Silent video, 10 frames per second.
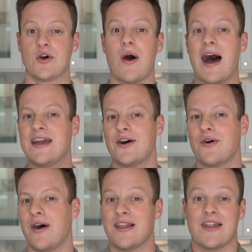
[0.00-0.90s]
So I
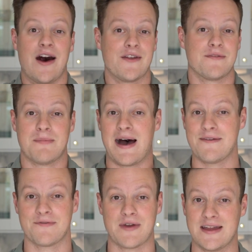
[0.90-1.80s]
know a lot of my
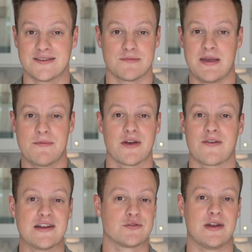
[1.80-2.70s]
friends or people that
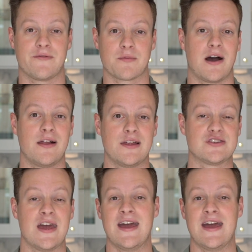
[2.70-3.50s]
graduated from college,